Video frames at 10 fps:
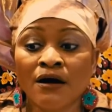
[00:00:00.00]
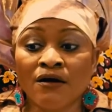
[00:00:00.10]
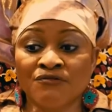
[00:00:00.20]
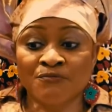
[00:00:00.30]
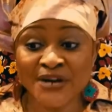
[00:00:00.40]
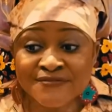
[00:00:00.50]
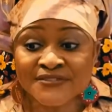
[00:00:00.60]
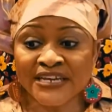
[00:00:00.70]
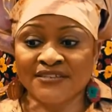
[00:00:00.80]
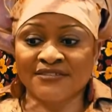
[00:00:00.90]
of
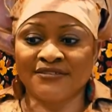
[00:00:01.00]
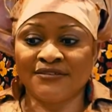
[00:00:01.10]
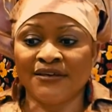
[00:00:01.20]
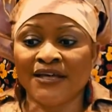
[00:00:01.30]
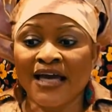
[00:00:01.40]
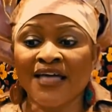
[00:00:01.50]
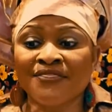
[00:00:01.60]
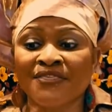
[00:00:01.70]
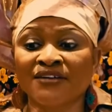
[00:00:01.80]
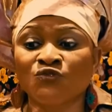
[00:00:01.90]
braveness
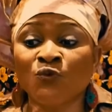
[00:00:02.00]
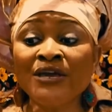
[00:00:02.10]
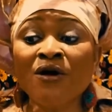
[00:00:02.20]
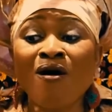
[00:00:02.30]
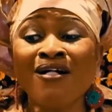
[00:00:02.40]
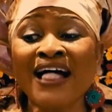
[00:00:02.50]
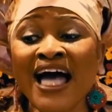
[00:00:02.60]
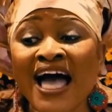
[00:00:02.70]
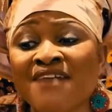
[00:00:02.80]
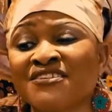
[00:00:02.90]
and that we all
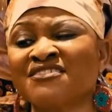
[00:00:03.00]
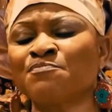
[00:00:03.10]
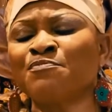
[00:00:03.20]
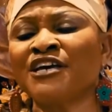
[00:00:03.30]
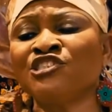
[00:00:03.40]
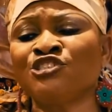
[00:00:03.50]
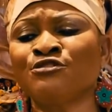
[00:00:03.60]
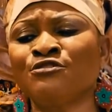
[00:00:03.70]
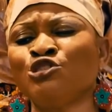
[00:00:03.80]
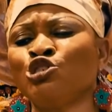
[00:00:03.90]
have a
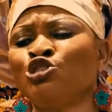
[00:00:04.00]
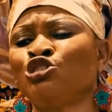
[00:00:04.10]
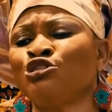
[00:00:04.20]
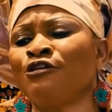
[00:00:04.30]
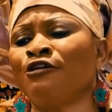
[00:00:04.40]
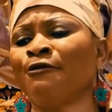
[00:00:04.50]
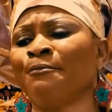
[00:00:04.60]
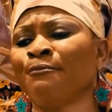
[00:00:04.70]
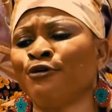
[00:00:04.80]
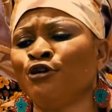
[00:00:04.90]
special
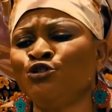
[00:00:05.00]
charm,